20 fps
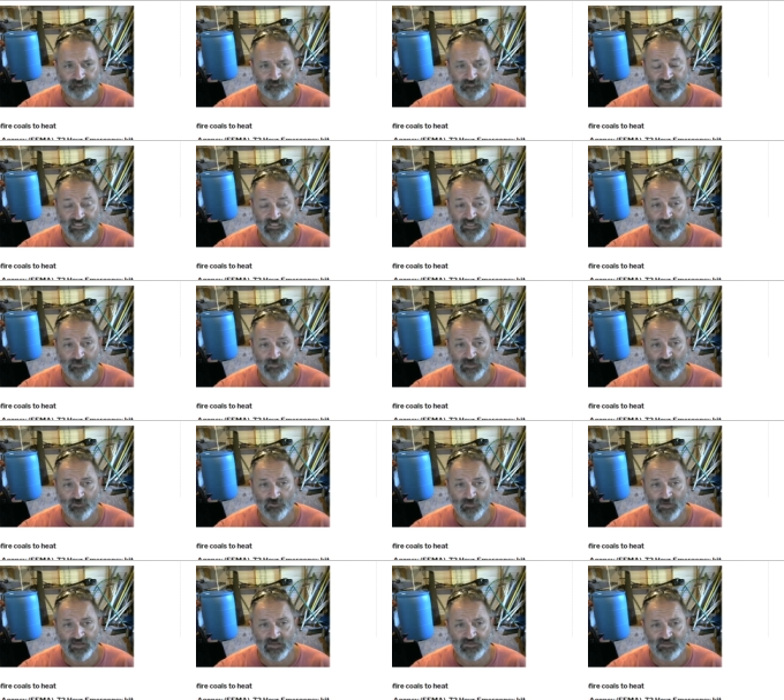canned meat
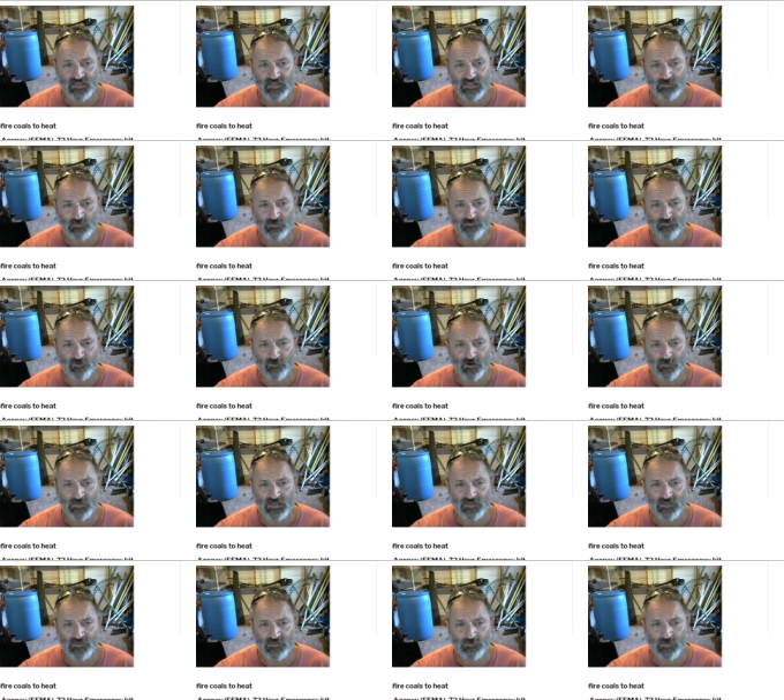remains edible far
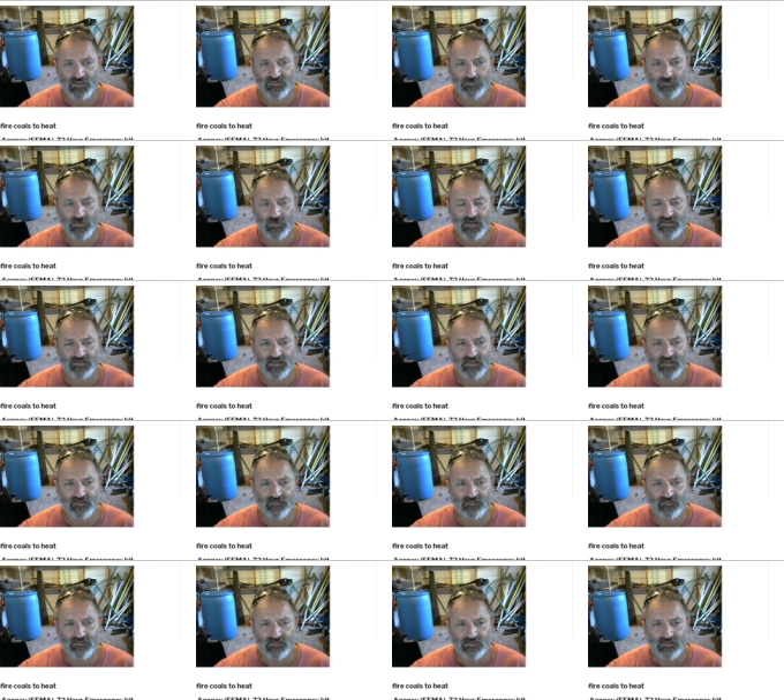beyond the best by
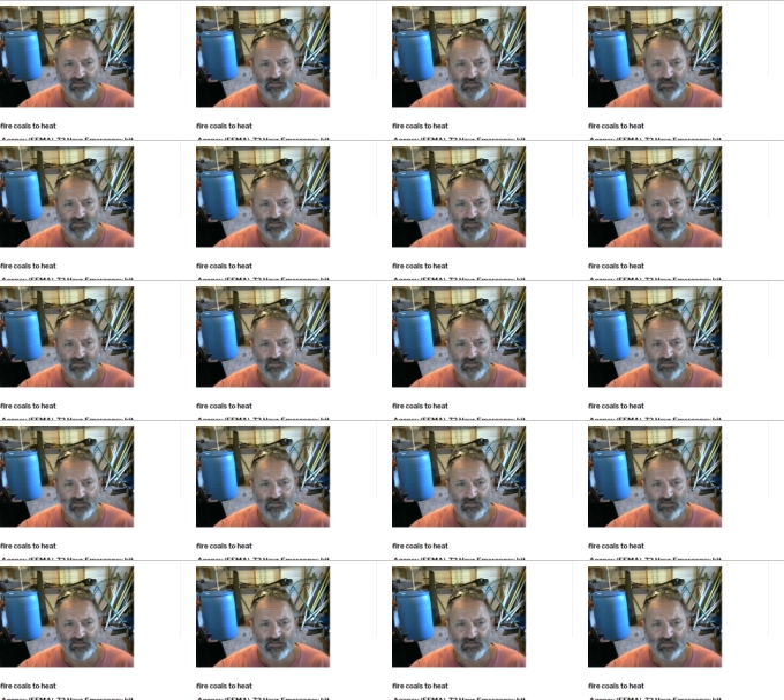date